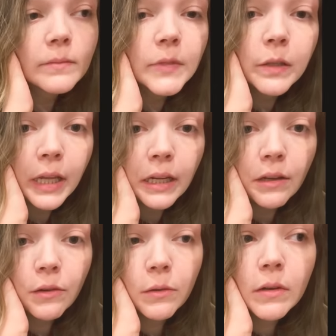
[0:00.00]
So
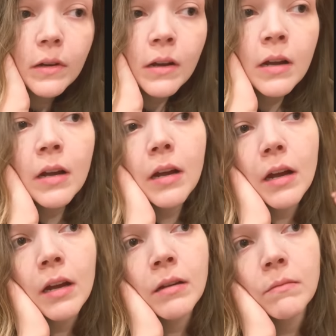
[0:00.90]
thank you.
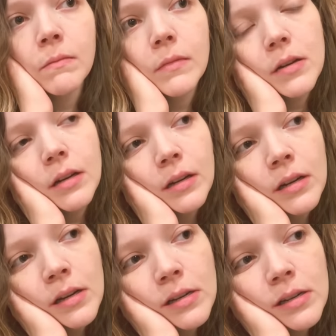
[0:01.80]
Um,
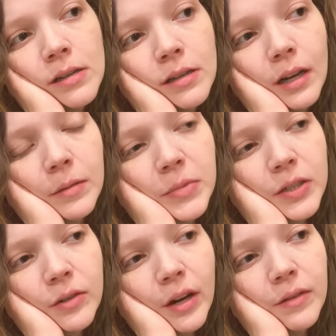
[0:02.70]
I'm
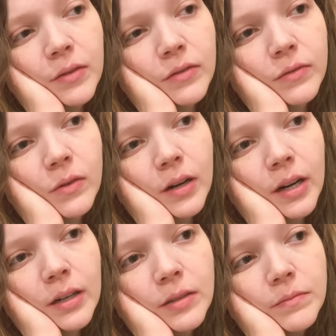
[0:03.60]
so grateful
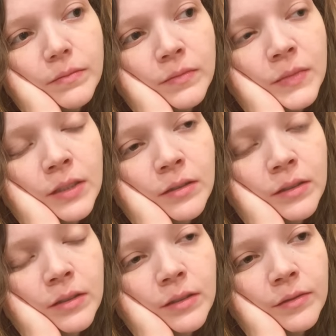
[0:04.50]
for
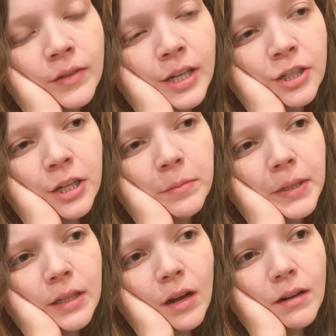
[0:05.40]
friendship
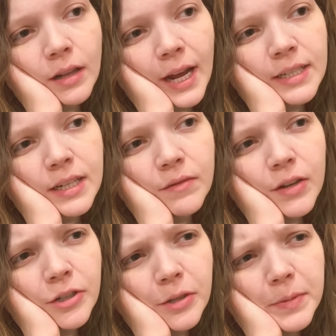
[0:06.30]
and long lasting
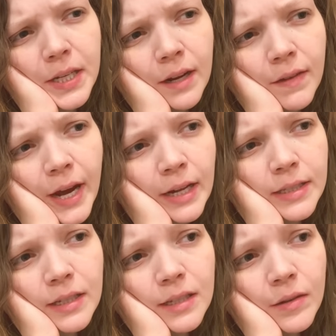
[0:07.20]
friendships that I've
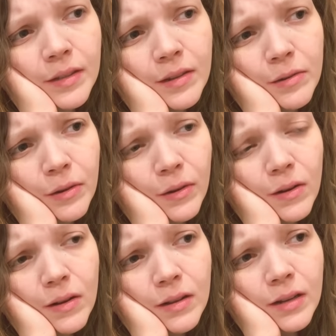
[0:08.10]
had since I was a little
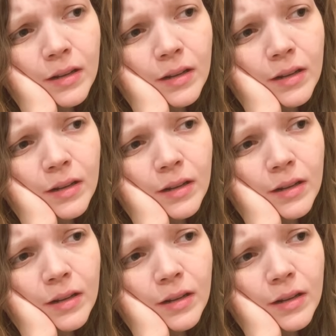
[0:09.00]
girl,